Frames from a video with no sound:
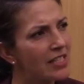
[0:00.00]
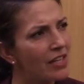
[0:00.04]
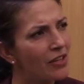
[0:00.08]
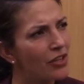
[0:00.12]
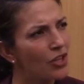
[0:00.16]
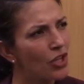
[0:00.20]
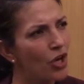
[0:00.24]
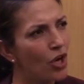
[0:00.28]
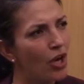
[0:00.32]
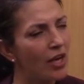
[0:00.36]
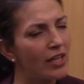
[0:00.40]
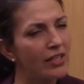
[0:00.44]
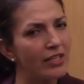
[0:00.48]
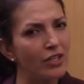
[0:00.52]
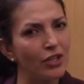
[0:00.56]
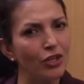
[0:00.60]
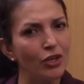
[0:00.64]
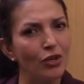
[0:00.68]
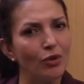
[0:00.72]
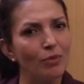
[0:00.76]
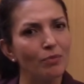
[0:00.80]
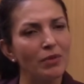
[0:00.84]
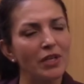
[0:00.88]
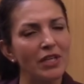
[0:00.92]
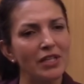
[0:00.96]
I thought, you
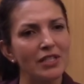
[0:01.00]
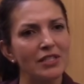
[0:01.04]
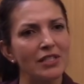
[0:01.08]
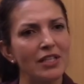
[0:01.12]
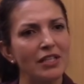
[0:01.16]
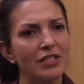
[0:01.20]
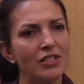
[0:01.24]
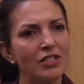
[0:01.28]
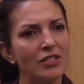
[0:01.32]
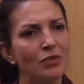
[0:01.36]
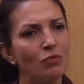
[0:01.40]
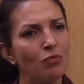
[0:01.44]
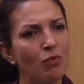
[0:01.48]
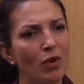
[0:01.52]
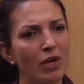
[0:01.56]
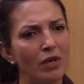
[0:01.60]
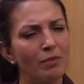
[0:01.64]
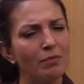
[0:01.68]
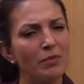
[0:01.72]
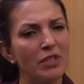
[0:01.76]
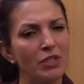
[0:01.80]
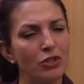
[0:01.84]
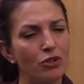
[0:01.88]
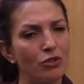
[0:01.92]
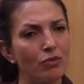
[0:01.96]
know, because they just wanted
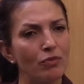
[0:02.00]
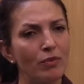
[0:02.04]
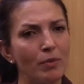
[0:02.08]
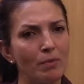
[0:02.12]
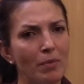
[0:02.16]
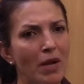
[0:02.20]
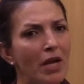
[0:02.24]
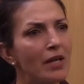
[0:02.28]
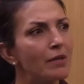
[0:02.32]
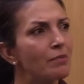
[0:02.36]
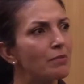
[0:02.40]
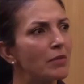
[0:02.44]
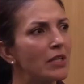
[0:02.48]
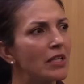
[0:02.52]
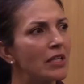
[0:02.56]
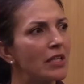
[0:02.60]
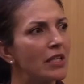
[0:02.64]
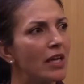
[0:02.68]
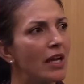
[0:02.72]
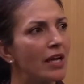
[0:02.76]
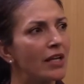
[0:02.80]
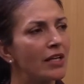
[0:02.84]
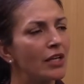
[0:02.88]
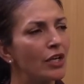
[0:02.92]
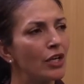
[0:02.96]
me to remind me
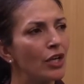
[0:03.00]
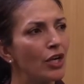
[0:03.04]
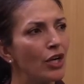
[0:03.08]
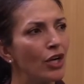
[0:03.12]
that